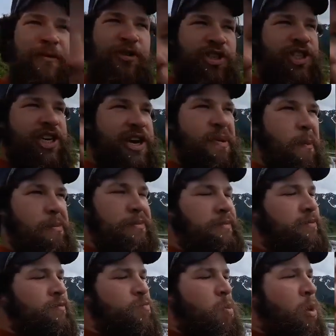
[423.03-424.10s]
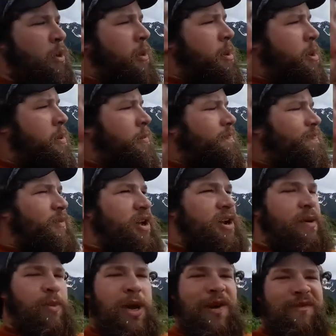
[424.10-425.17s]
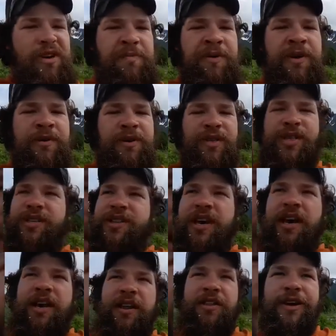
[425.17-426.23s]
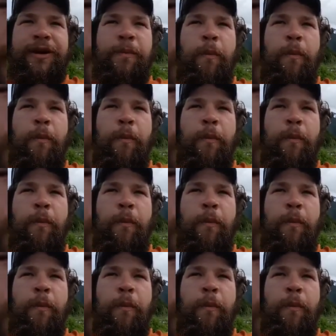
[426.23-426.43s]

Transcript: that was it. Um, not very big ones on that